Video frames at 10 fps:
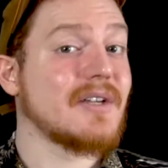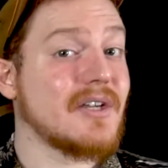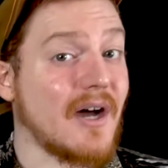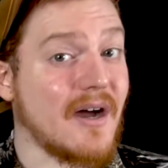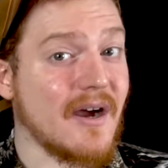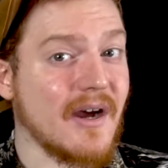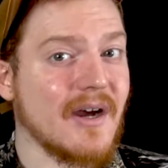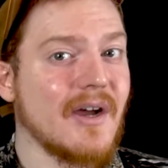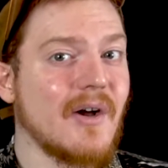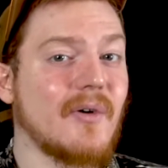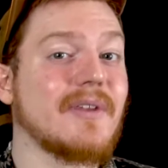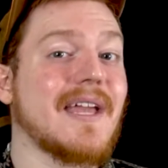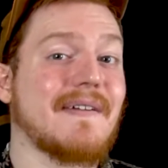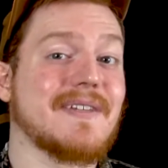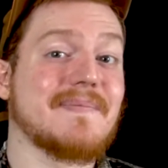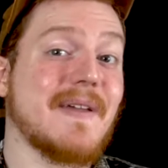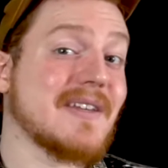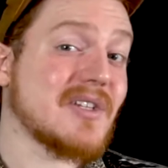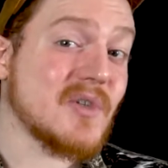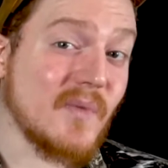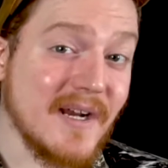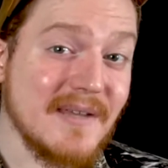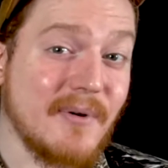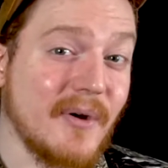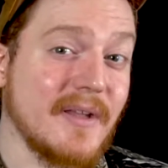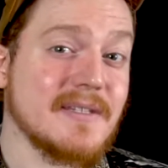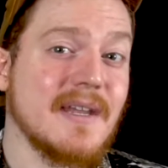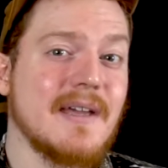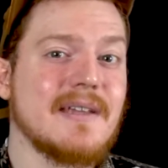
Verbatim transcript: Ghar only have to spend 20 points,